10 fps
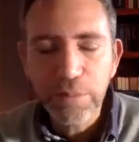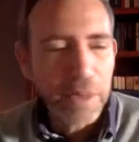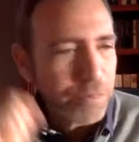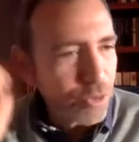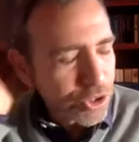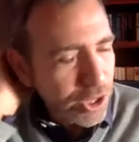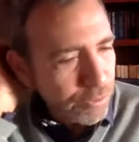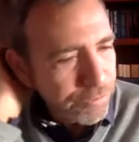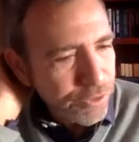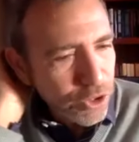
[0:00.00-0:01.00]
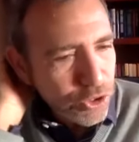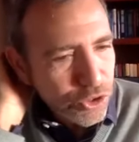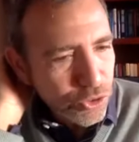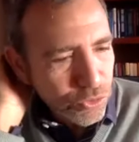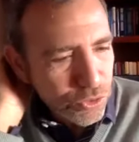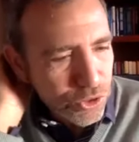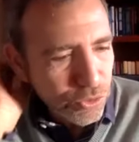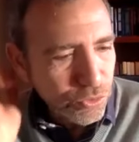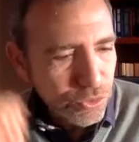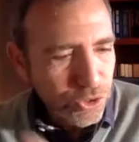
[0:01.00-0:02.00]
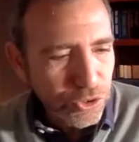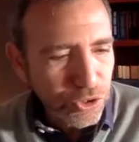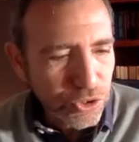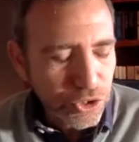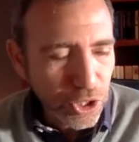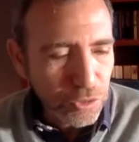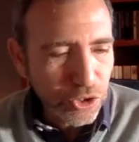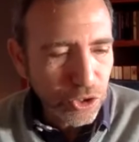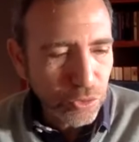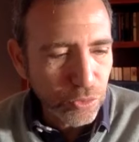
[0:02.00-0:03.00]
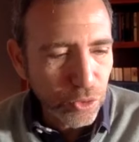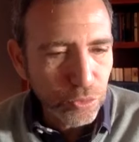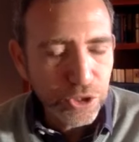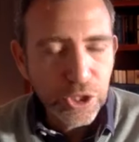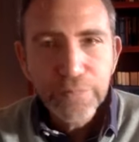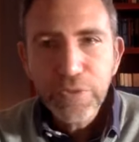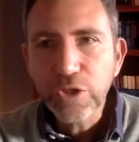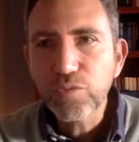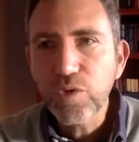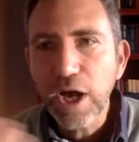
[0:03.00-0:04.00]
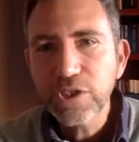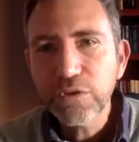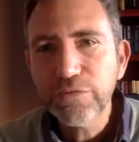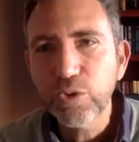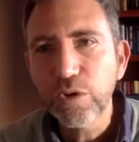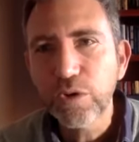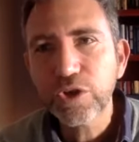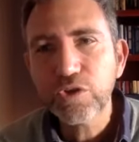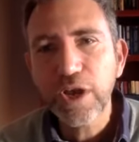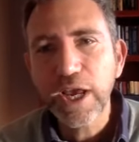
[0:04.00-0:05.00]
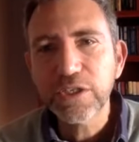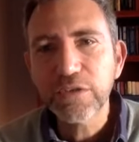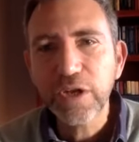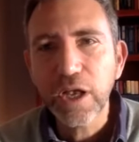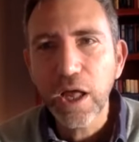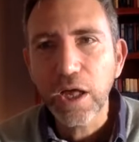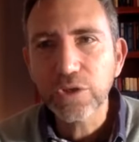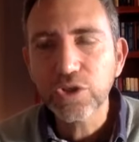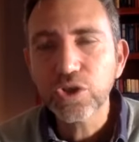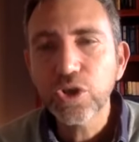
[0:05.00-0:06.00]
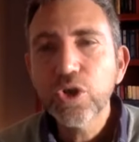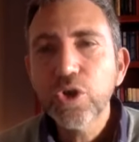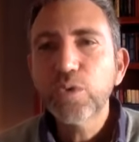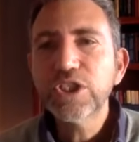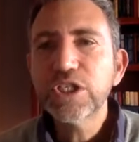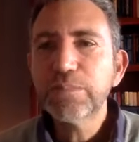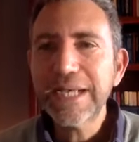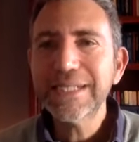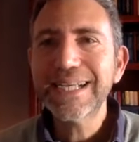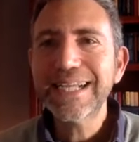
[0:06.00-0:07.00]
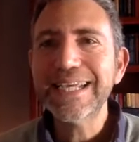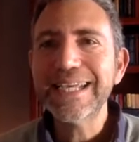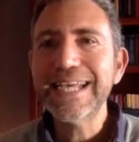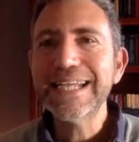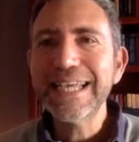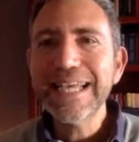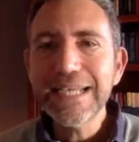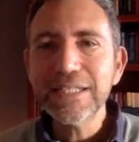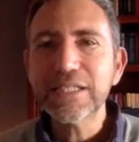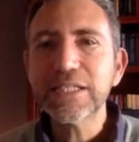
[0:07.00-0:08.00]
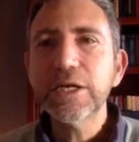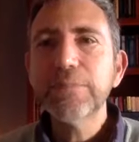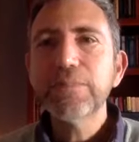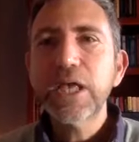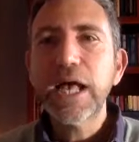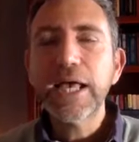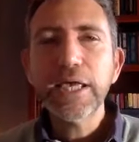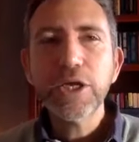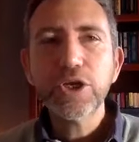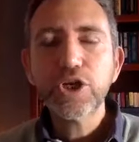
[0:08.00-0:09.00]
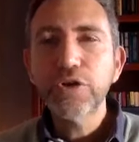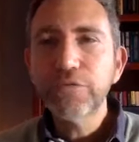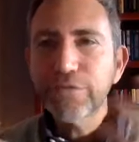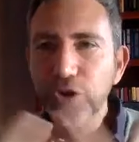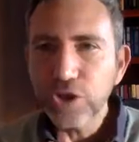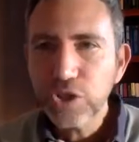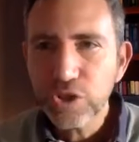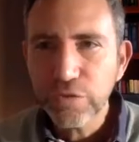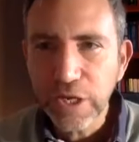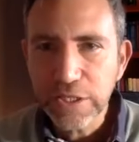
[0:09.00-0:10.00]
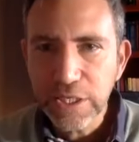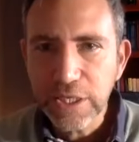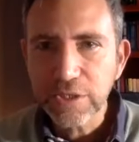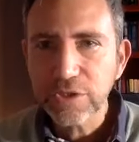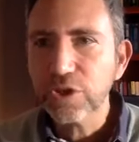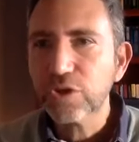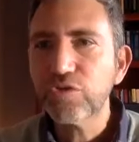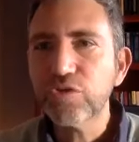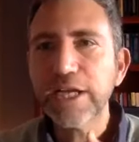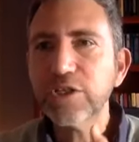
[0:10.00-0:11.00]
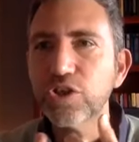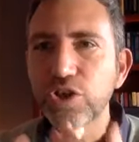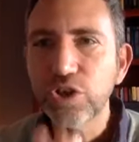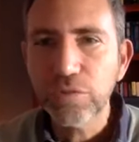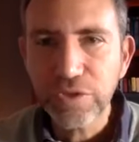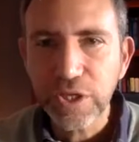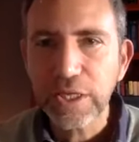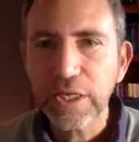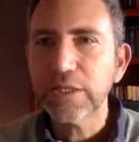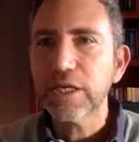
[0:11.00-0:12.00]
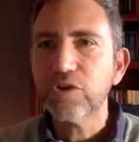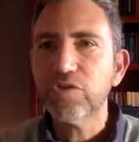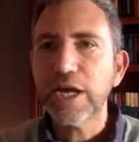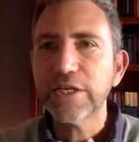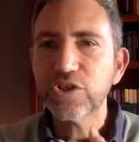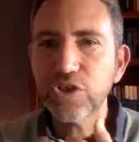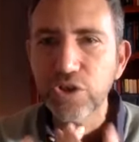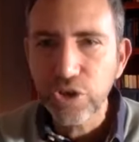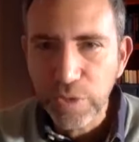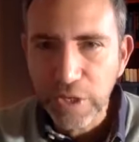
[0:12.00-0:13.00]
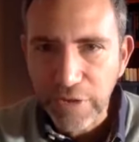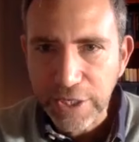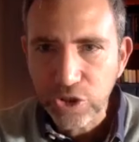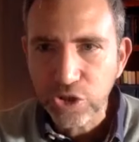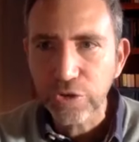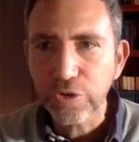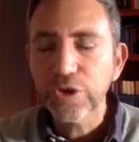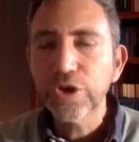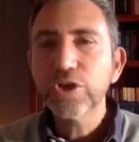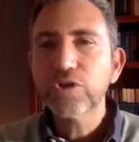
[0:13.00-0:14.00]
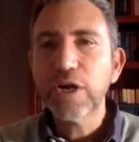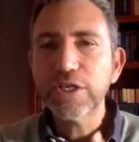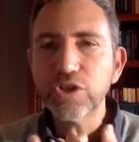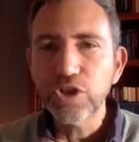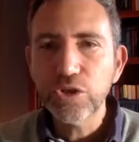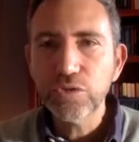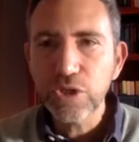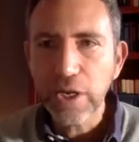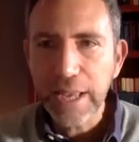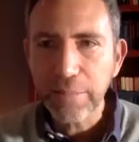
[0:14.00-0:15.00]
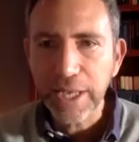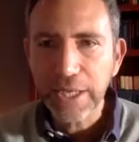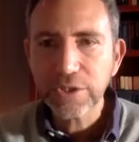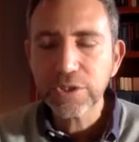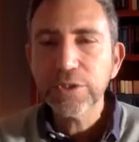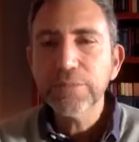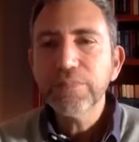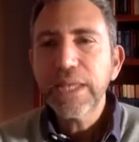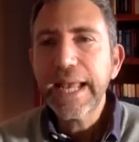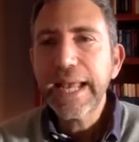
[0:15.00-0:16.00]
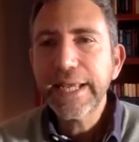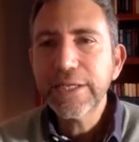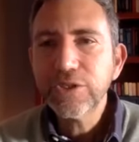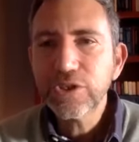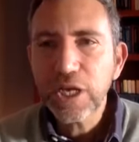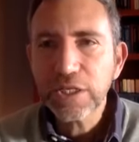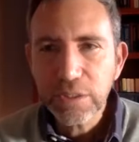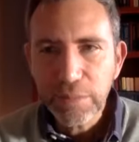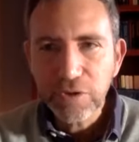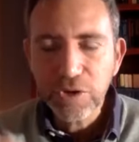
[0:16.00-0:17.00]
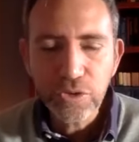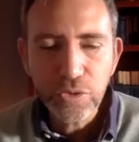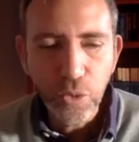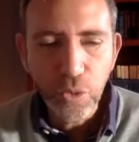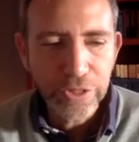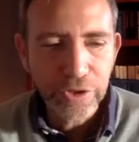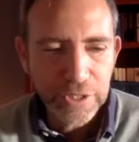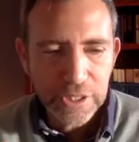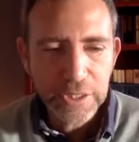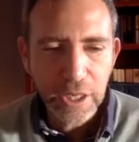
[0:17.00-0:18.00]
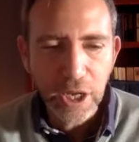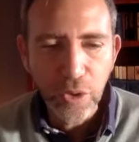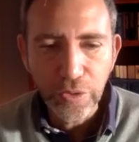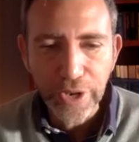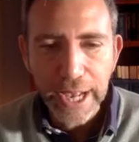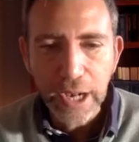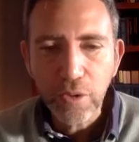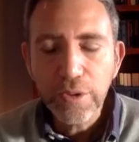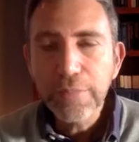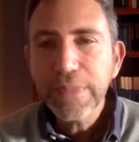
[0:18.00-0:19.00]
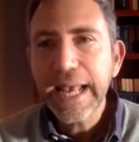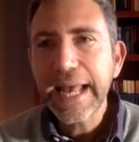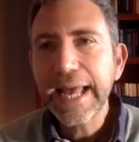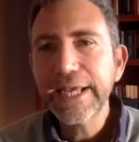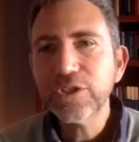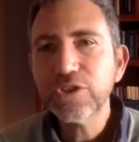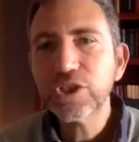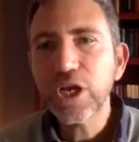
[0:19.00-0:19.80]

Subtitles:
on my bookshelf to show to you, called The Rise and Fall of the Creative Class, which is basically, it is a convergence of ideas that creates new thinking, that creates new innovation, creates new dynamics. And it's an American author, it's a little old now. And